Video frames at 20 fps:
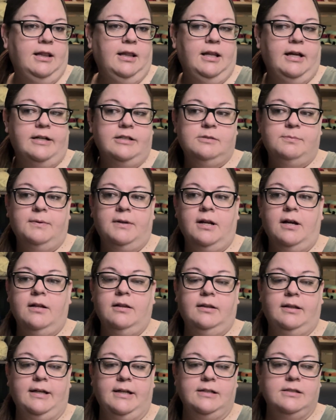last but
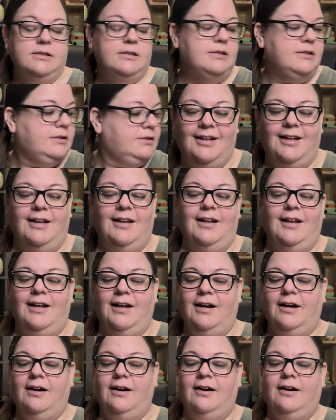not least,
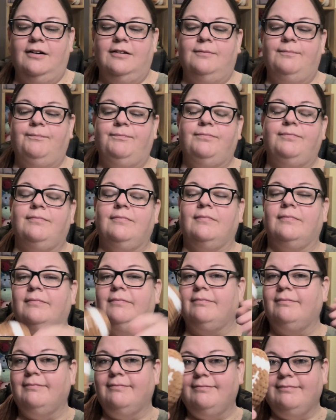um,
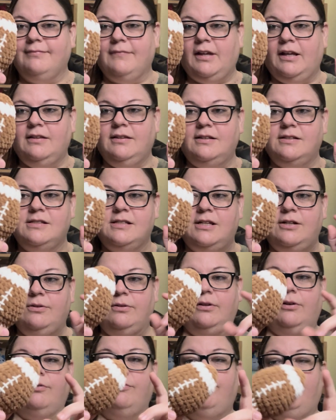this cute
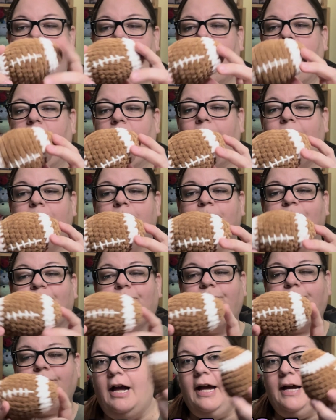little football.
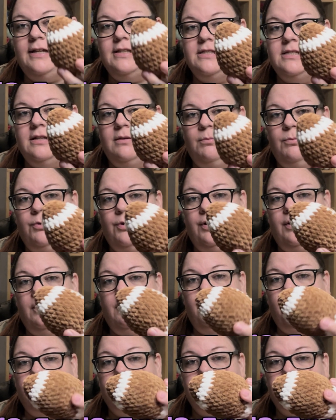I had
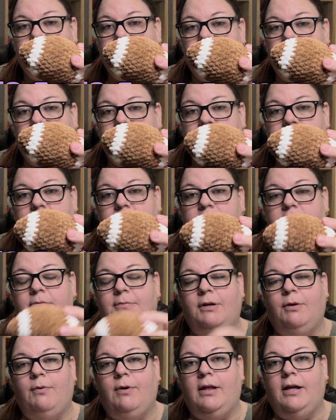someone present an idea to
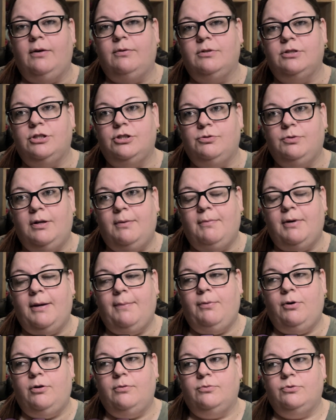me while I was doing my
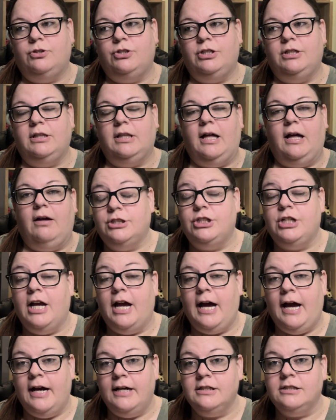Palm Street Live. She
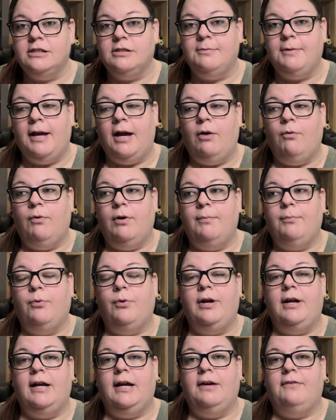asked me at one
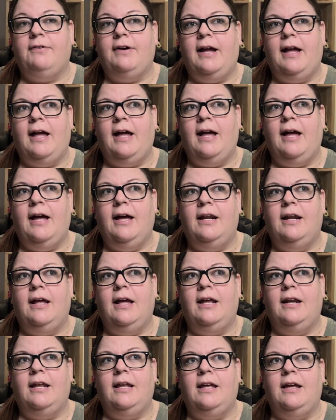point if I had
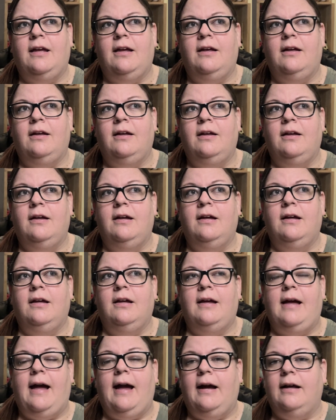any
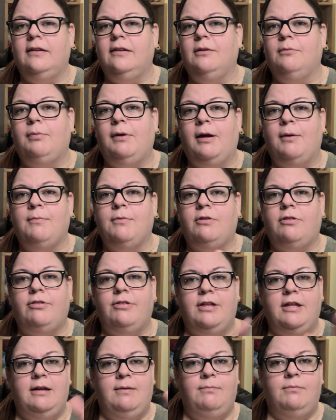Alabama
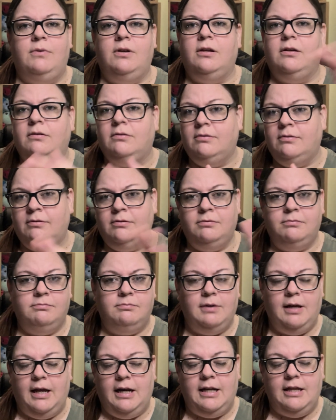themed
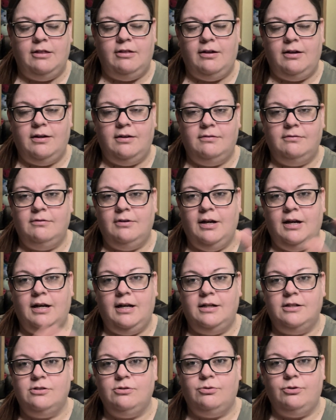anything, and
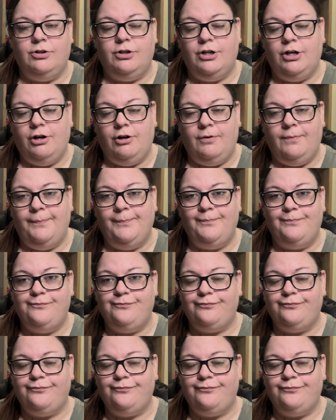I told her no.